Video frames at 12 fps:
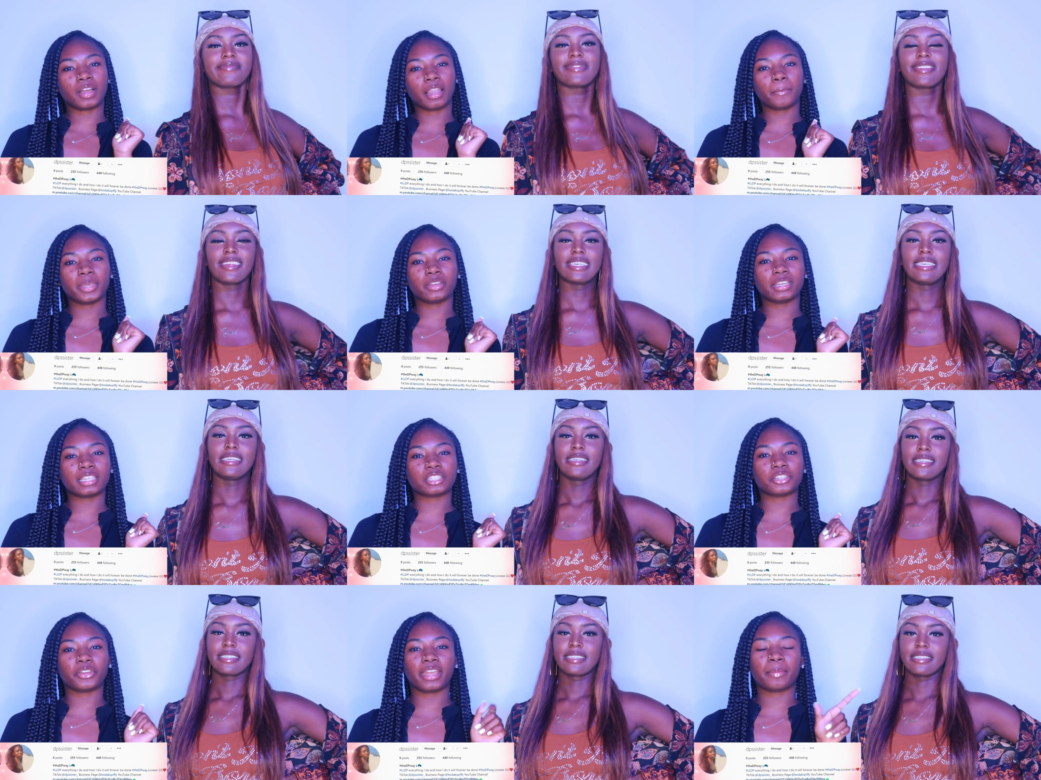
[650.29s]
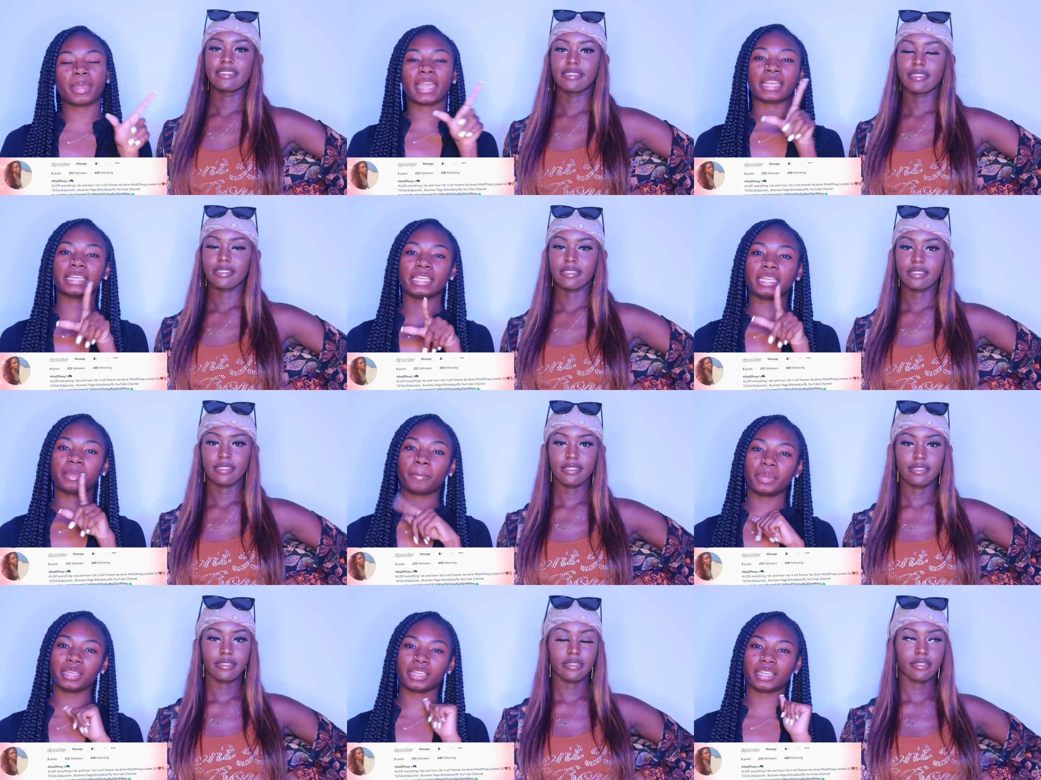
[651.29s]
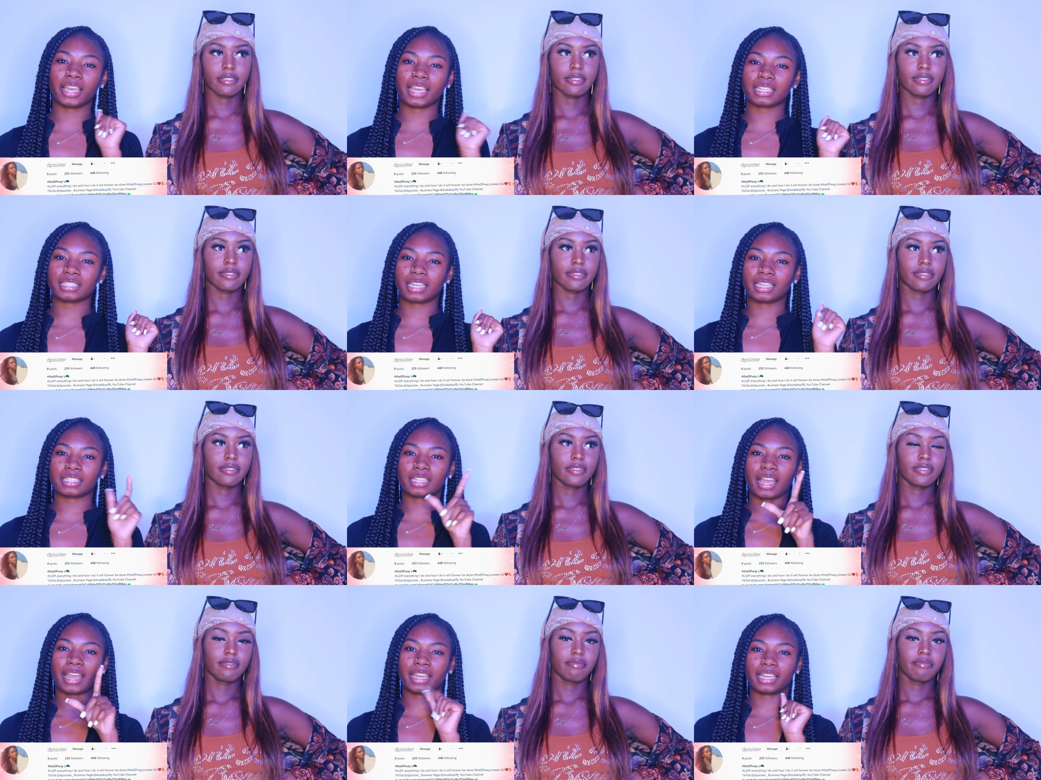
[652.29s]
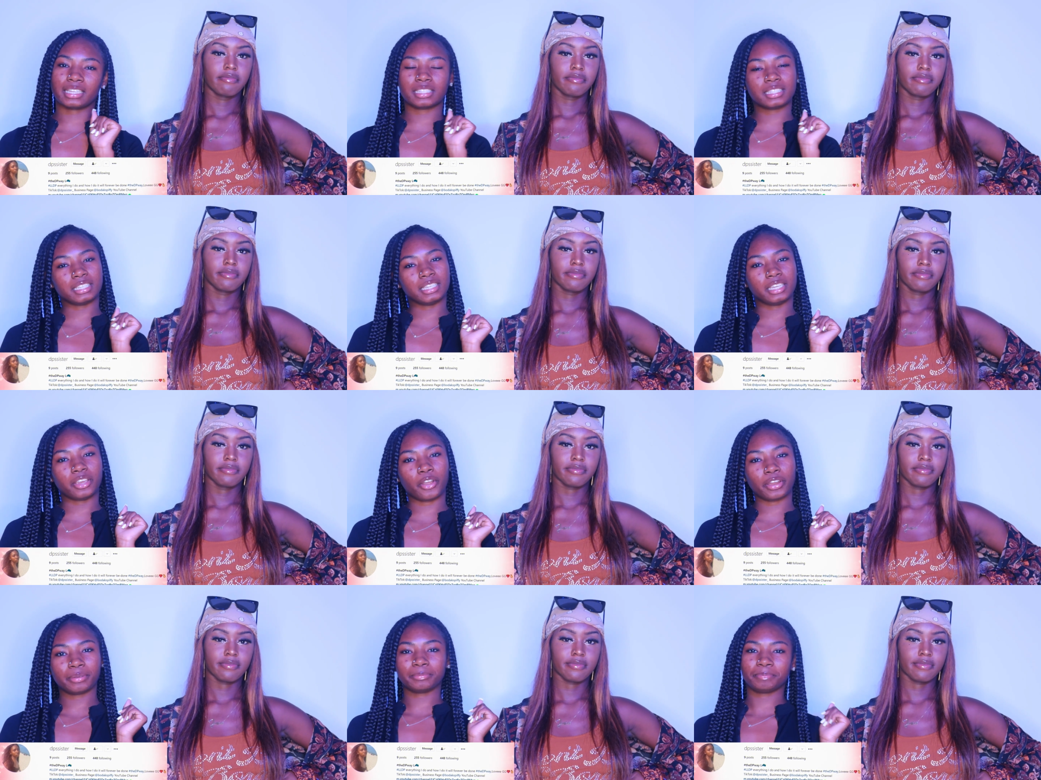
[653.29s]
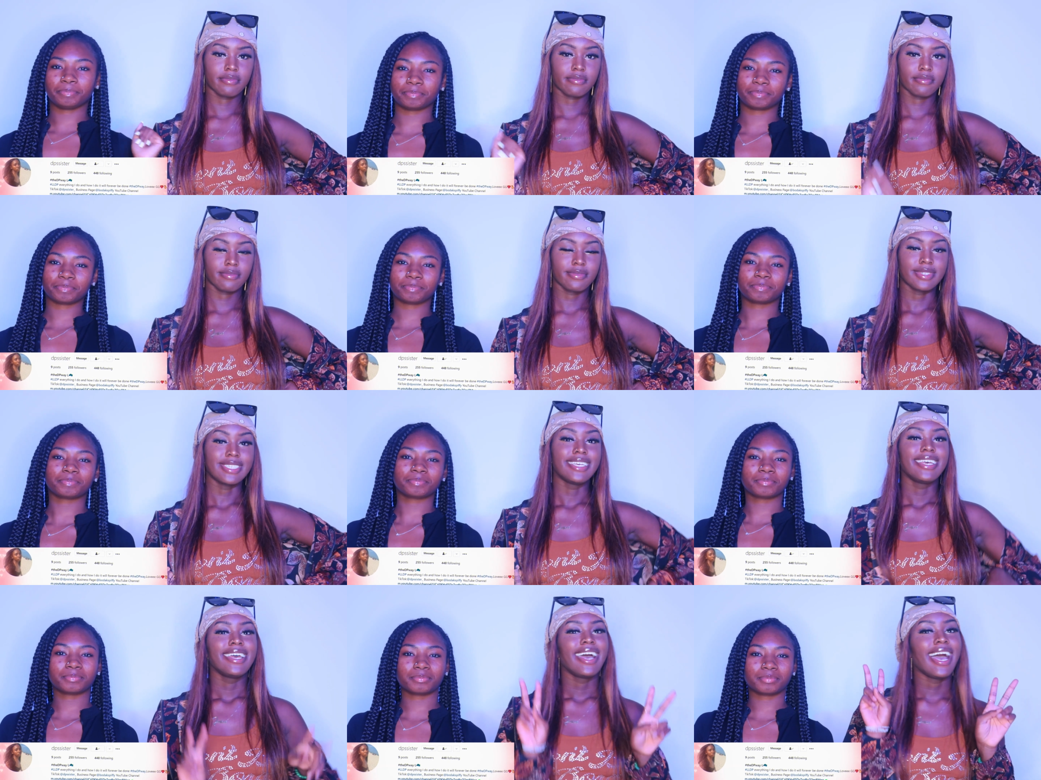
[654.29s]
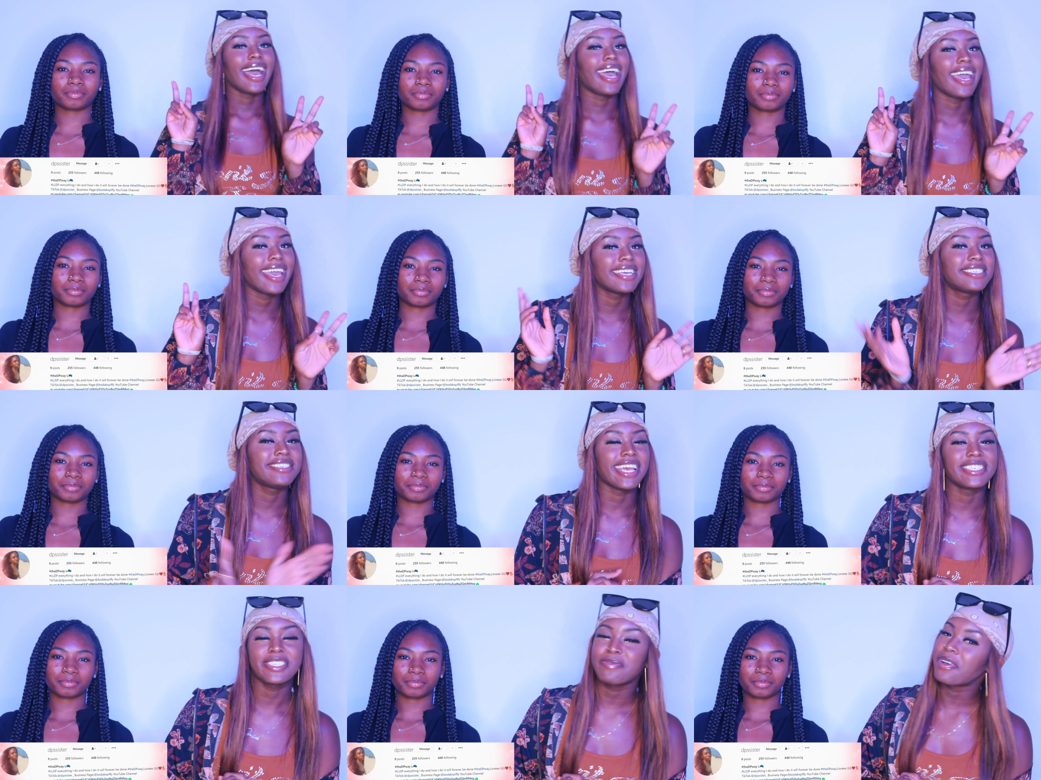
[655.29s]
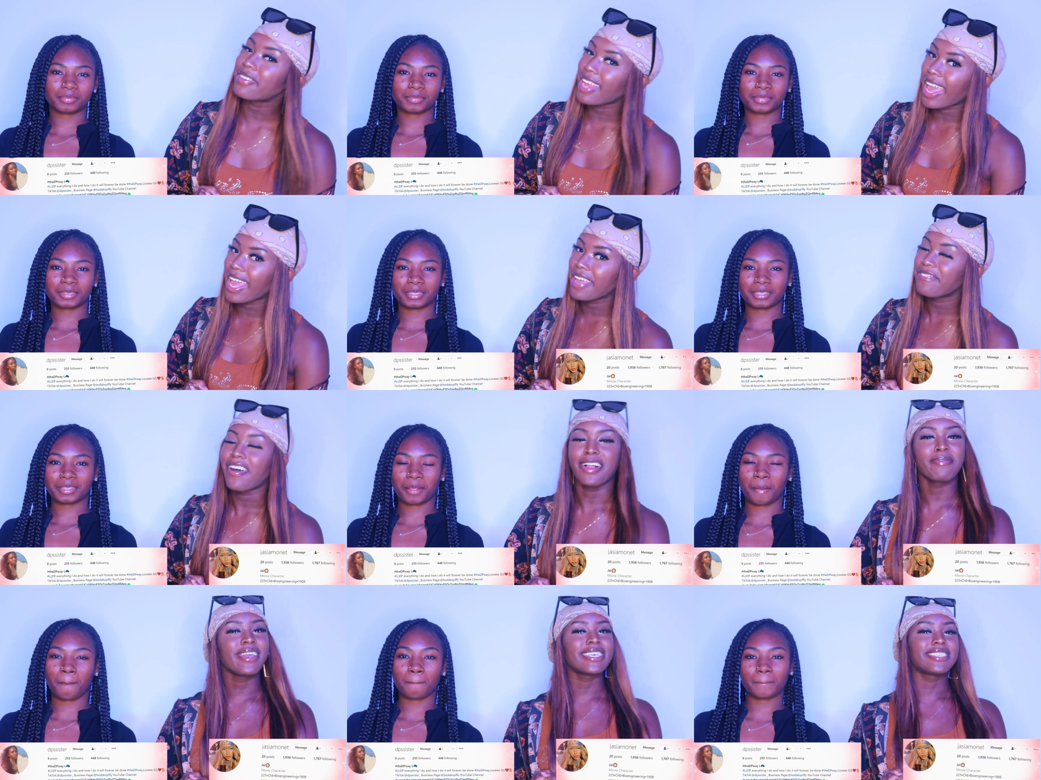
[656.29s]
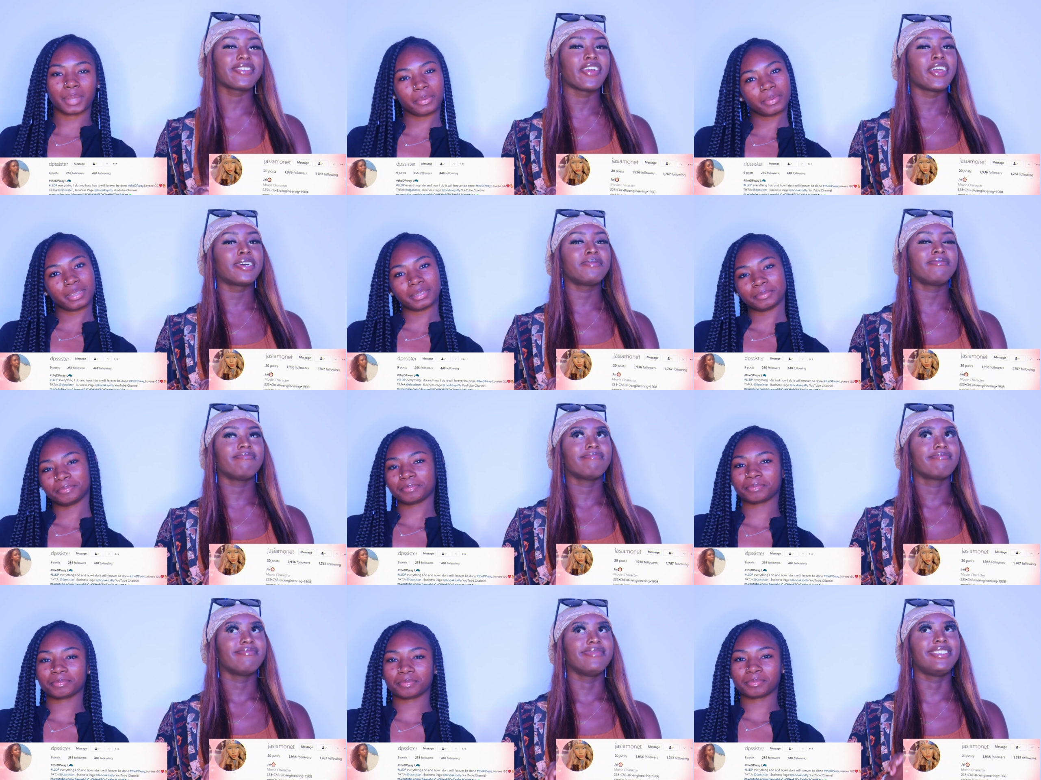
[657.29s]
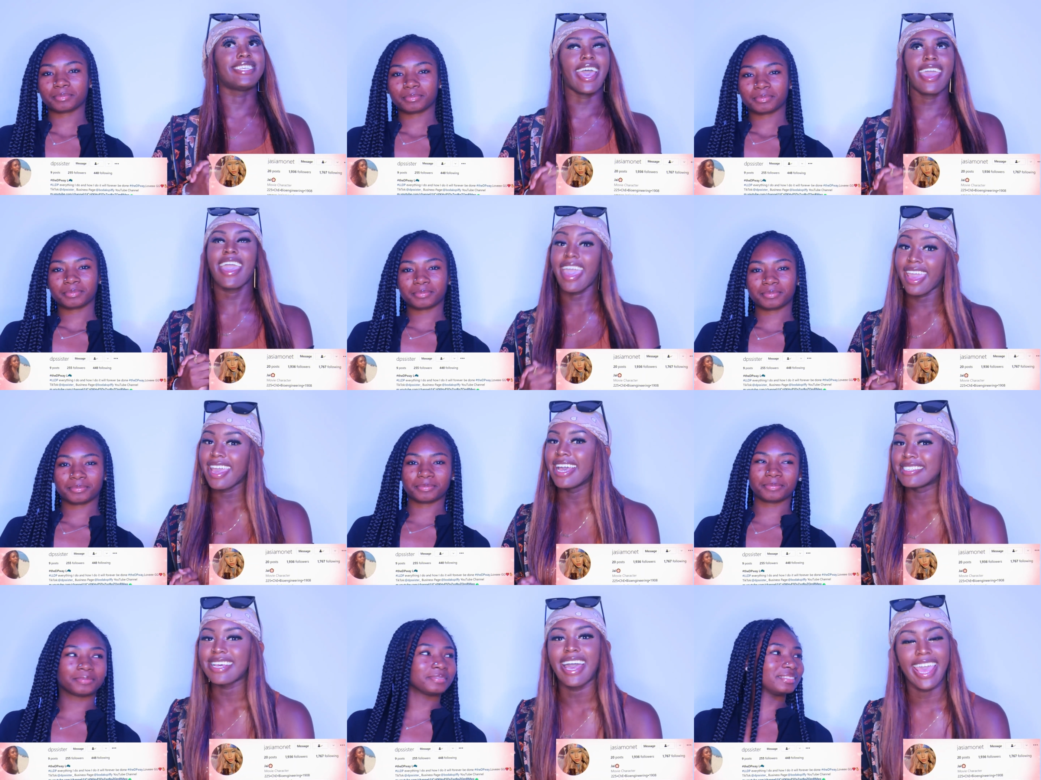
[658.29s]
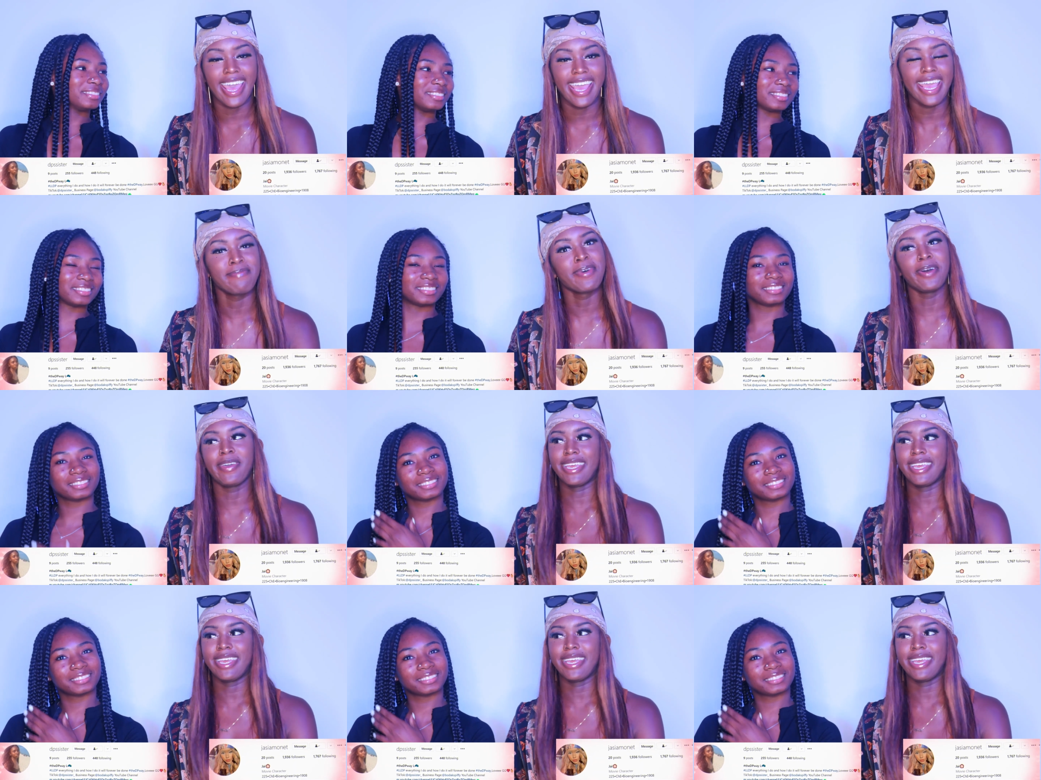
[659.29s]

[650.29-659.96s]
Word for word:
Speaker 1: Follow me on Instagram at D P S S I S T E R.
Speaker 2: Hi, it's Jay Shimone. Follow me on Instagram, J A S I A M O